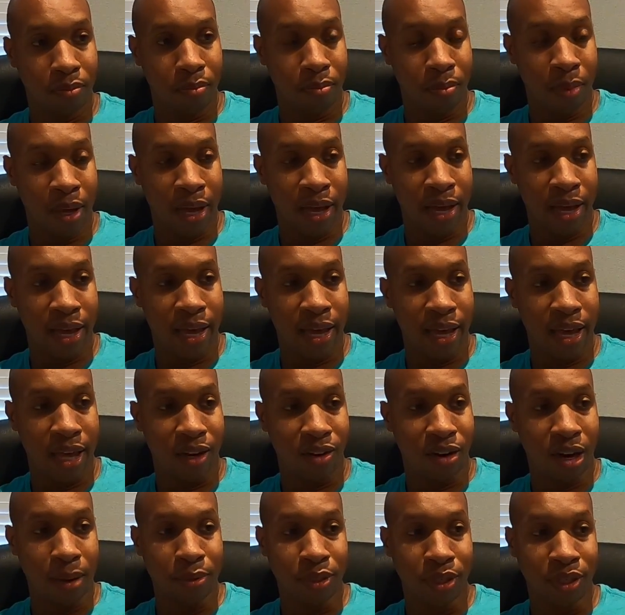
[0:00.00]
my
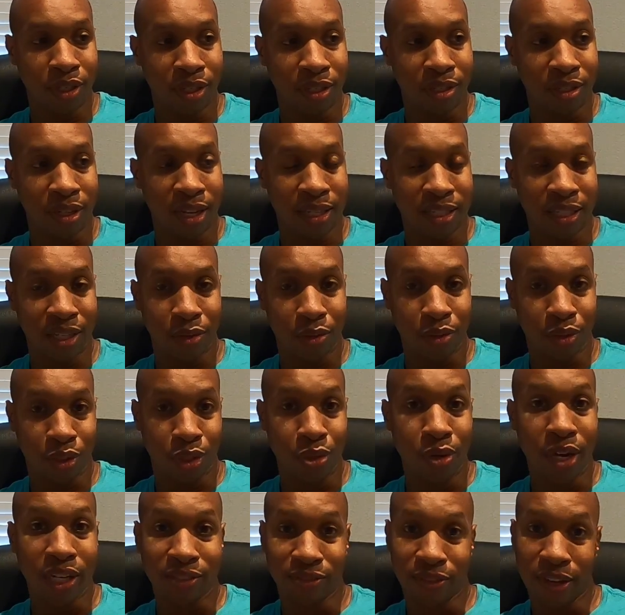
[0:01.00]
other option, I said there was
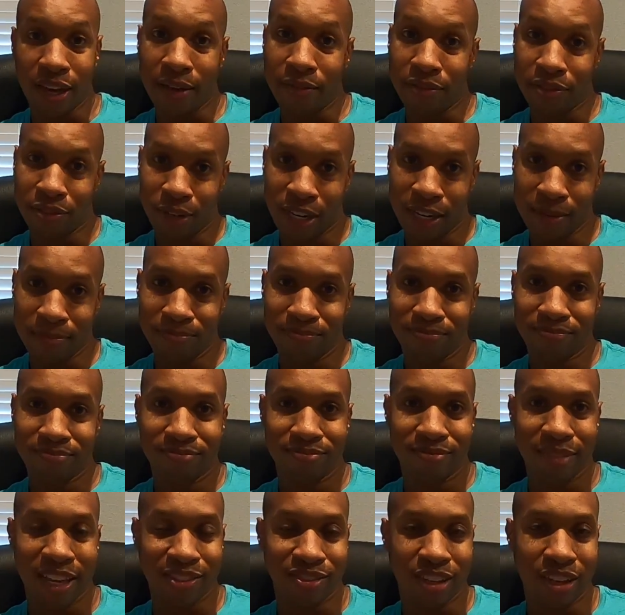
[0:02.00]
two X5s, right?
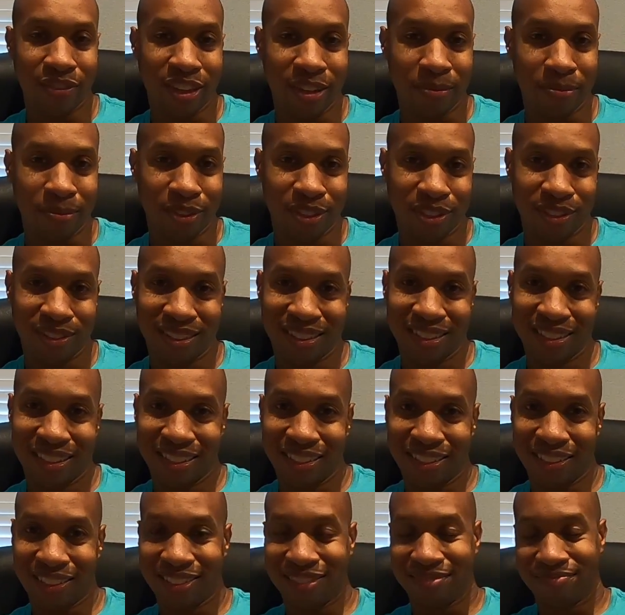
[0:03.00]
X5 Ms.
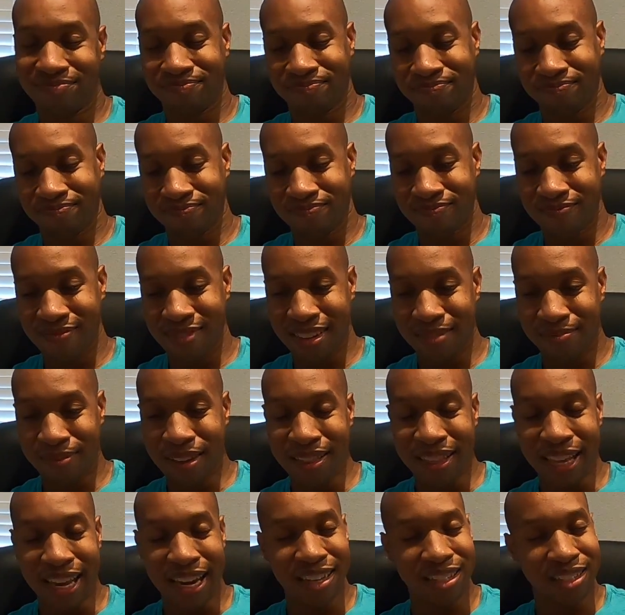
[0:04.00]
So I'm
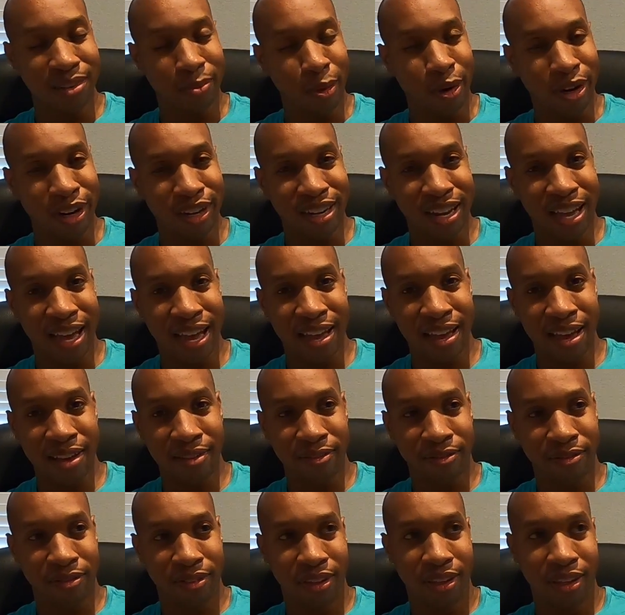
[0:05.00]
not that disappointed. I
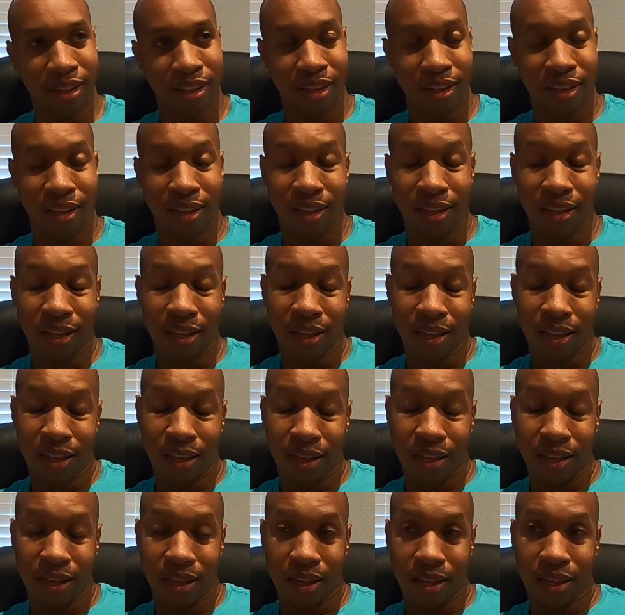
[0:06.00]
have
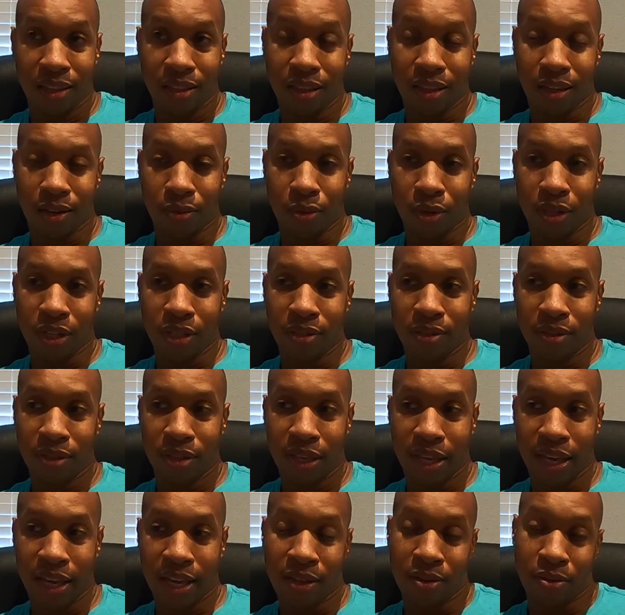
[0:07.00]
another one
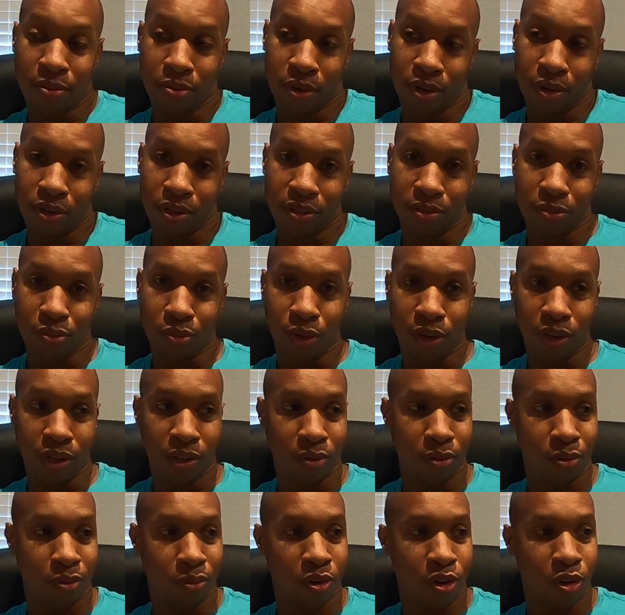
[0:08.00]
that we're
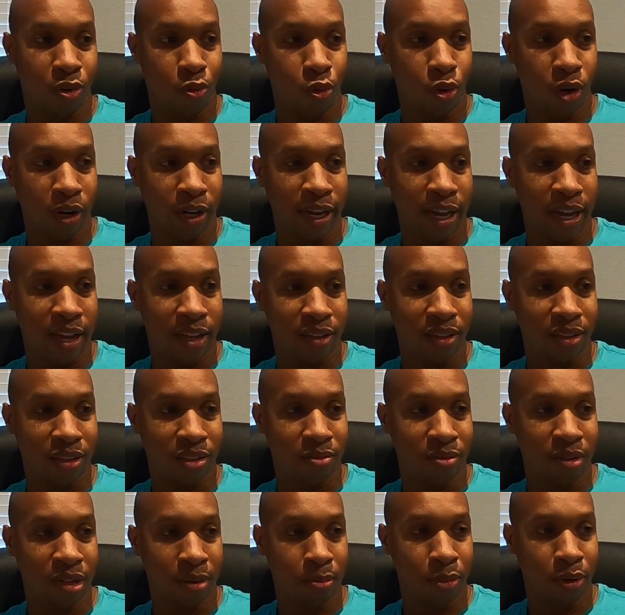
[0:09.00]
gonna work out
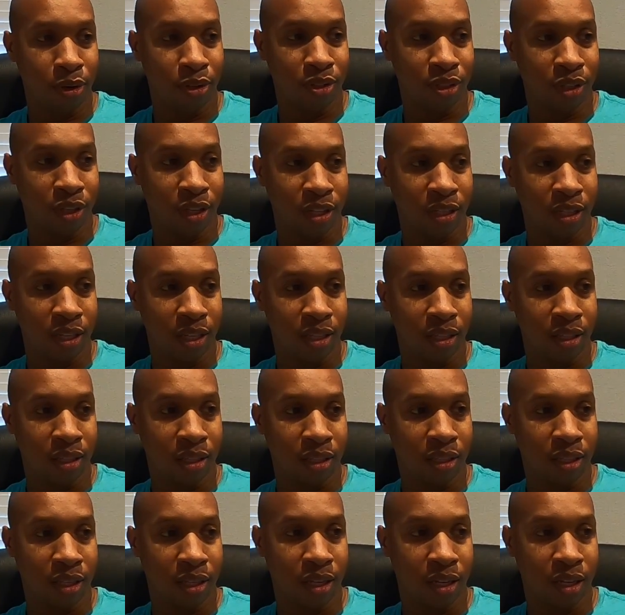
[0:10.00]
some numbers on,
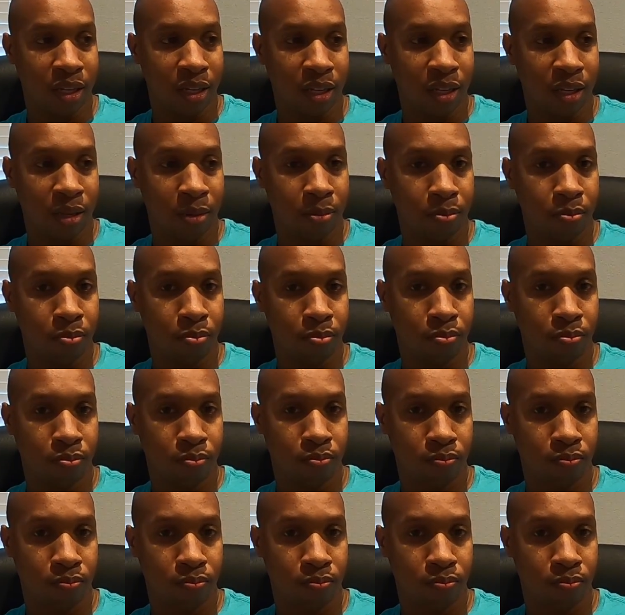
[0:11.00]
and